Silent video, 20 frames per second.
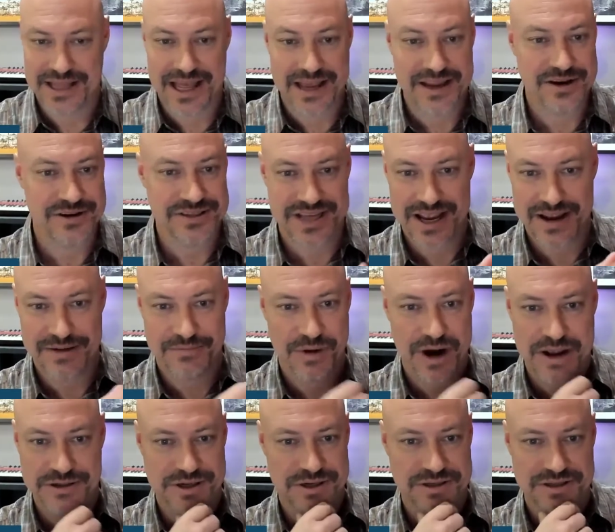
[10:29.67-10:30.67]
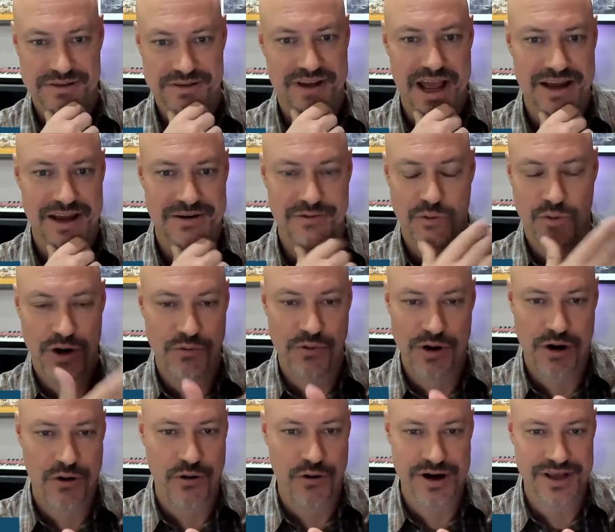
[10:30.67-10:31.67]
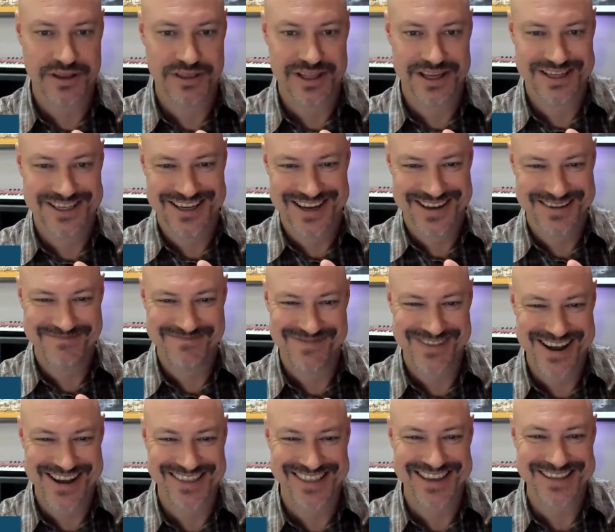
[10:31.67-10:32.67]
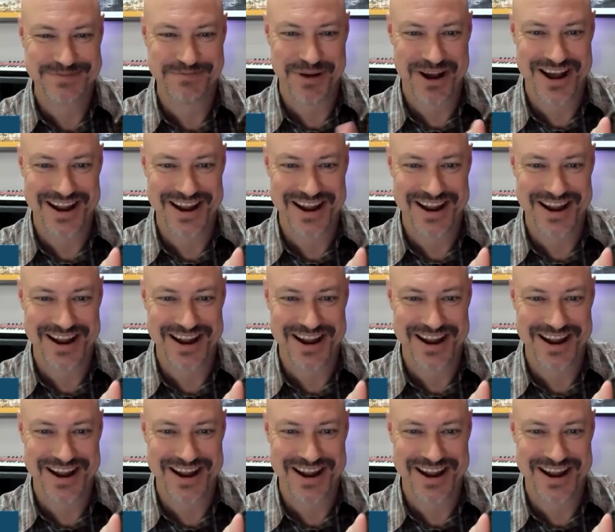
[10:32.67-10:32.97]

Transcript: like you're saying, browsers have gotten. We're recording this this